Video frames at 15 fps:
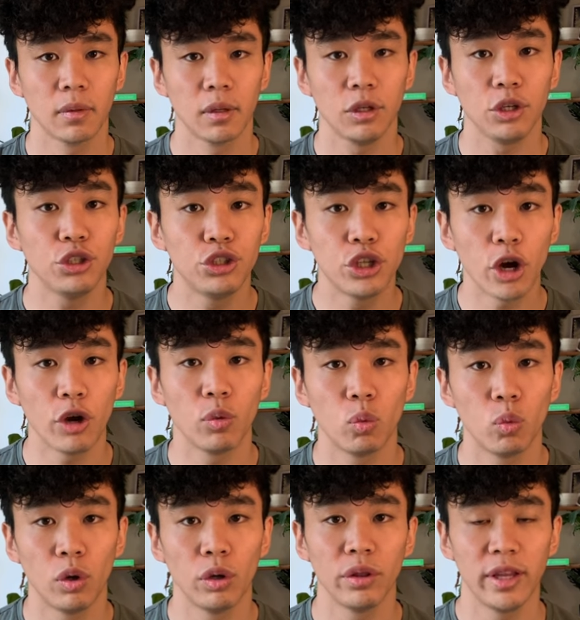You don't
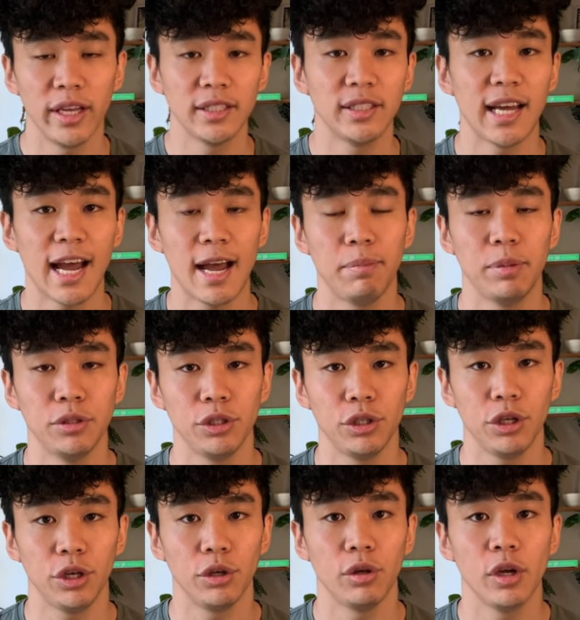want this to happen to
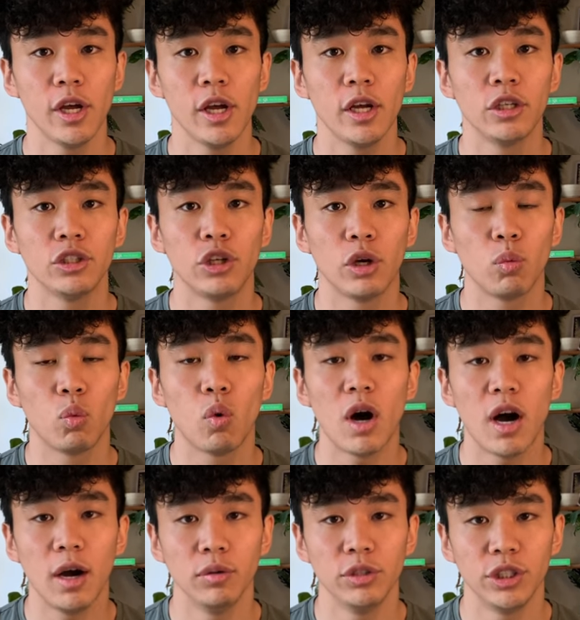you. So what
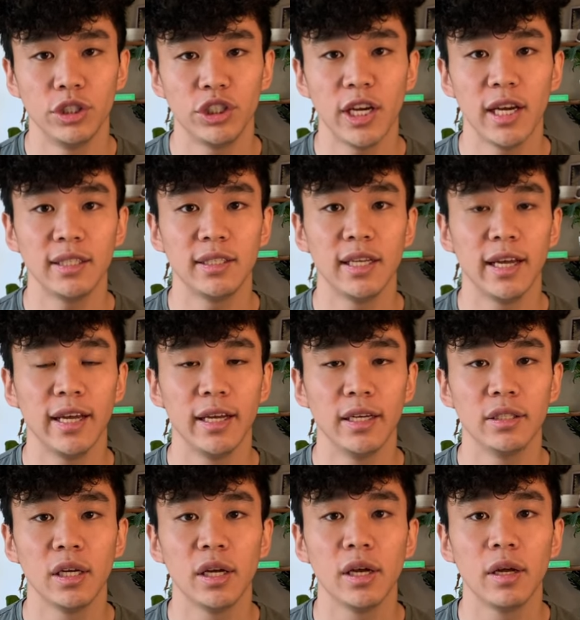I would suggest
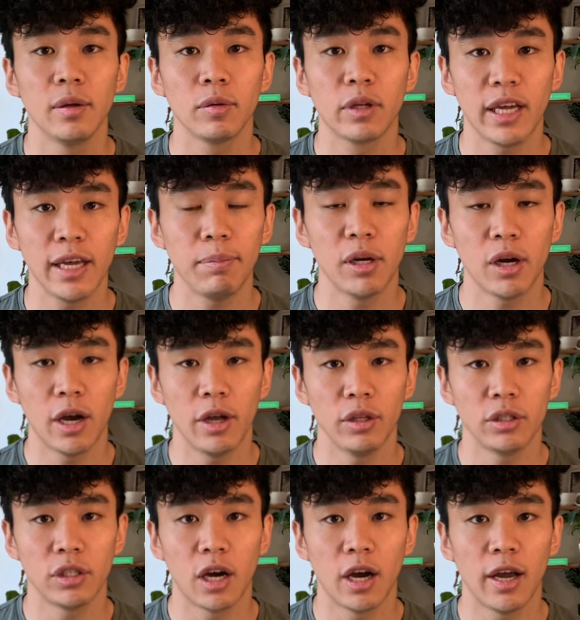is keep an eye on
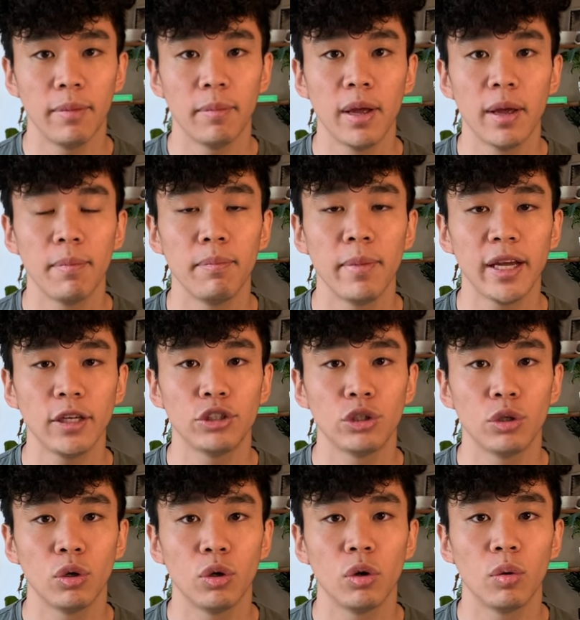the time. Make
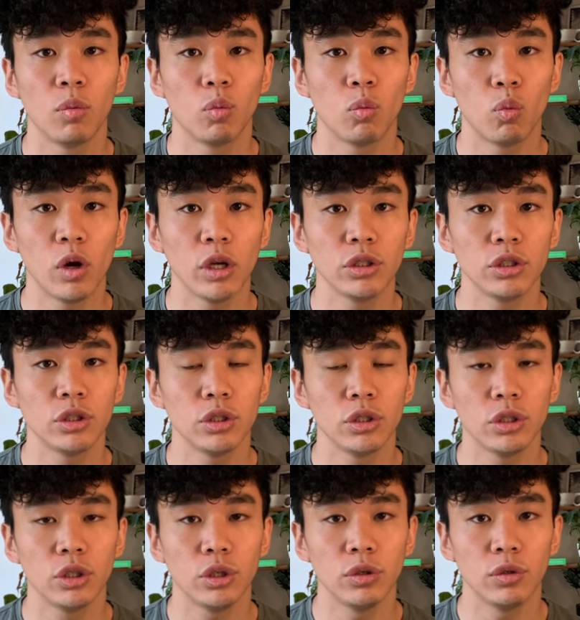sure once
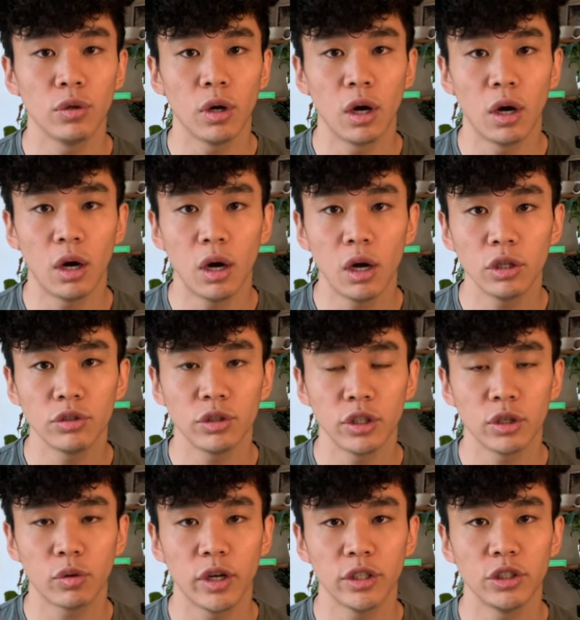you are answering
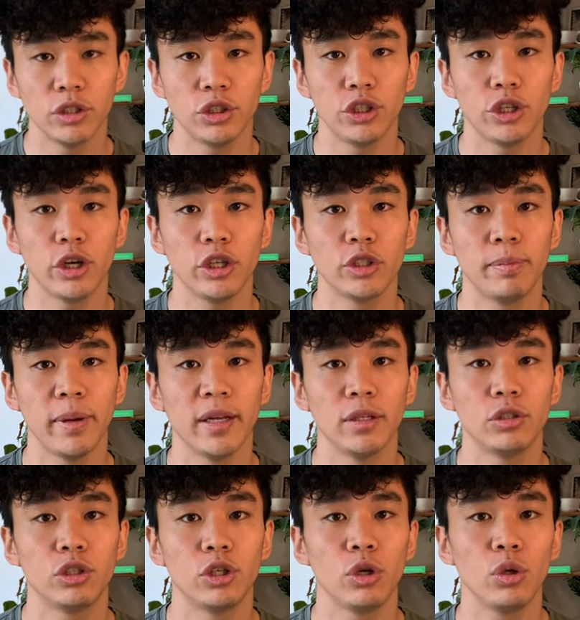the questions, you don't
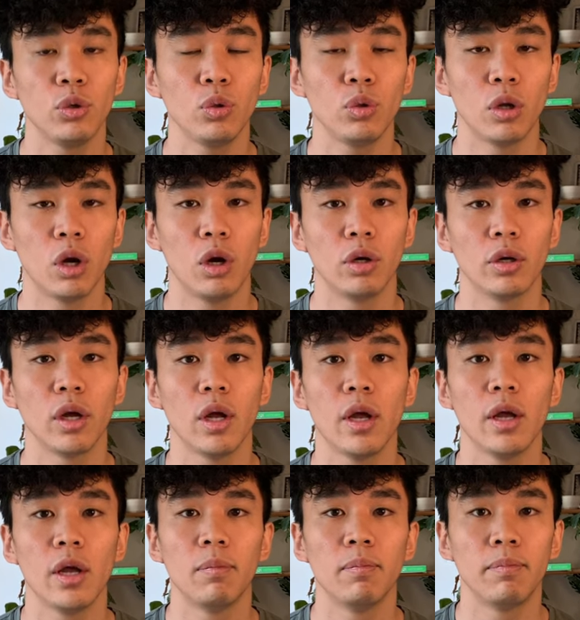spend too long.
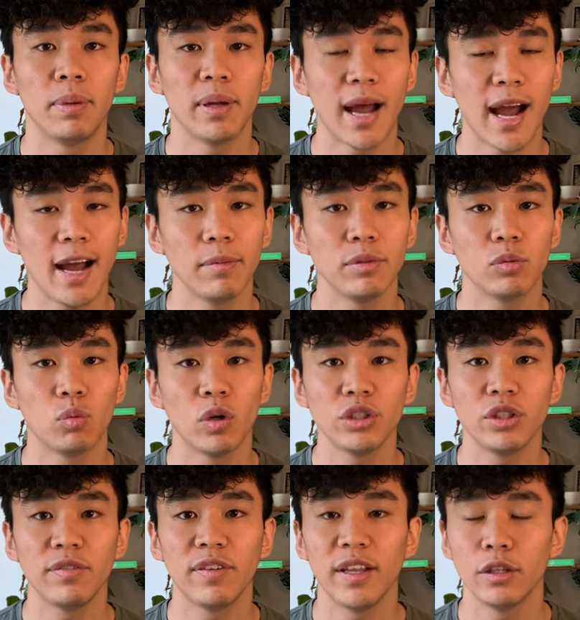Perhaps
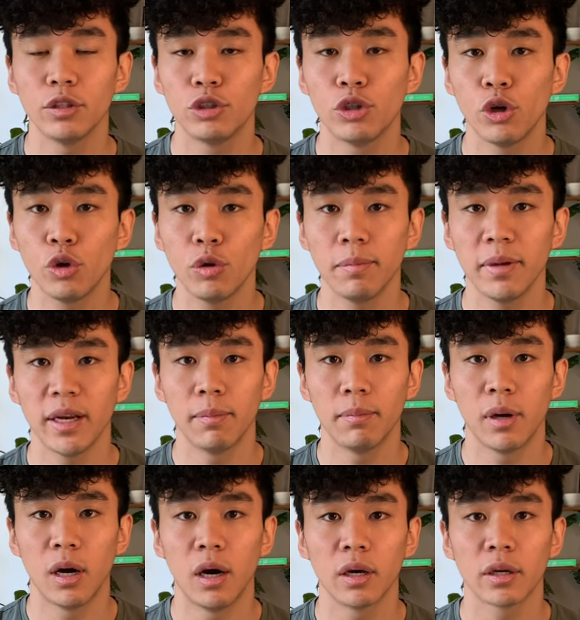once you've hit the 2 minute
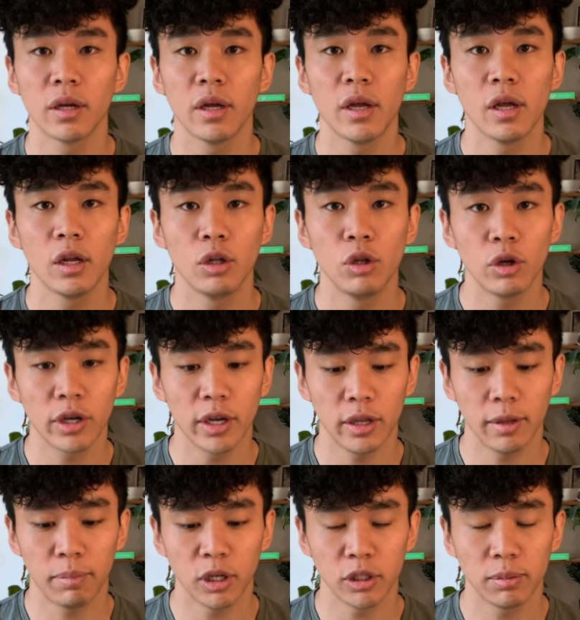mark, look at
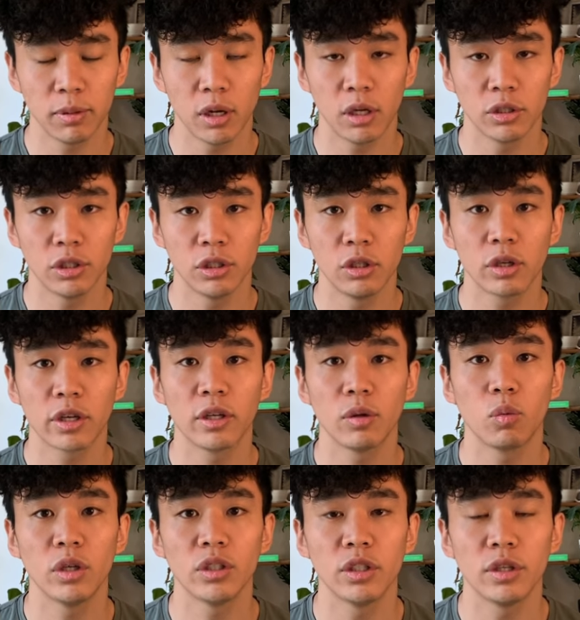the possible answers, look at the
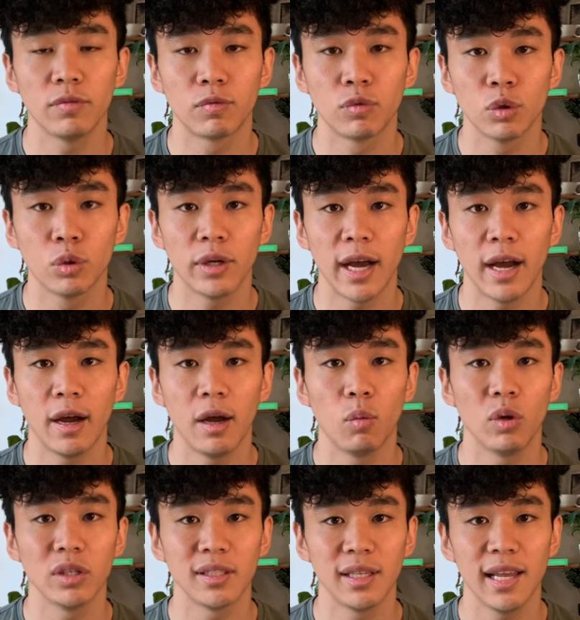ones you've ruled out and
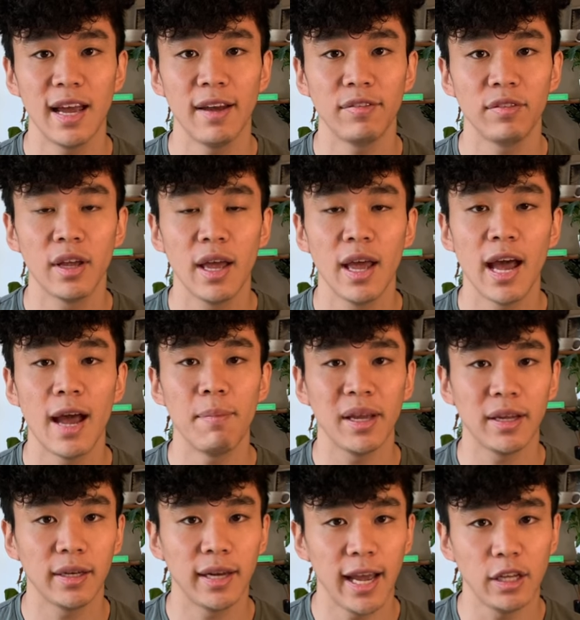what's left, and
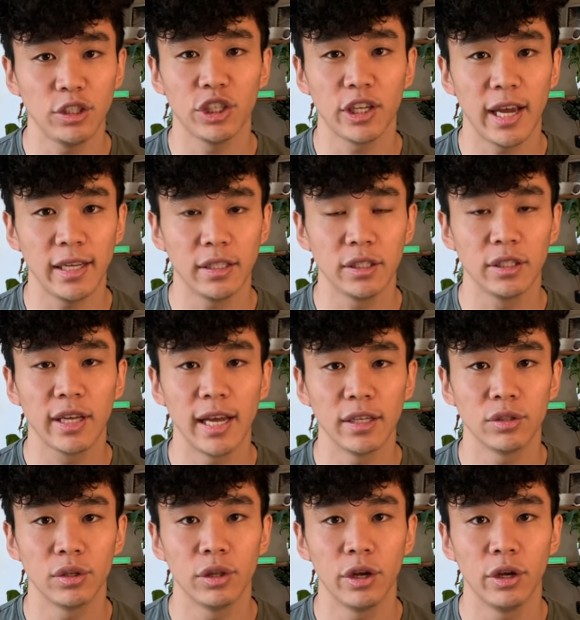make an educated
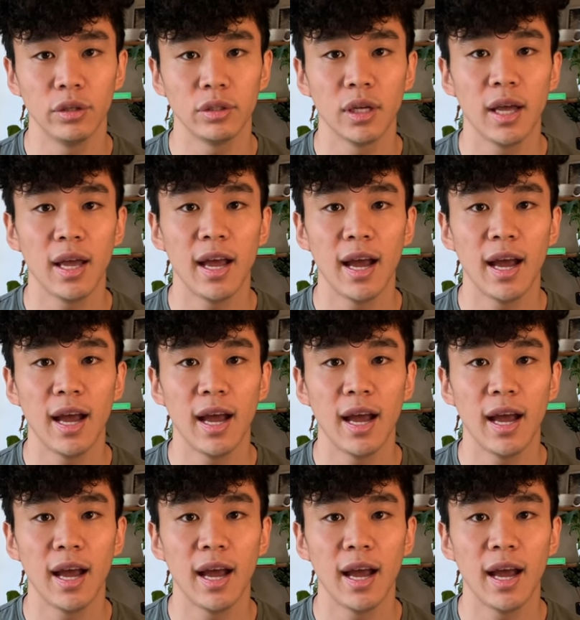guess on those.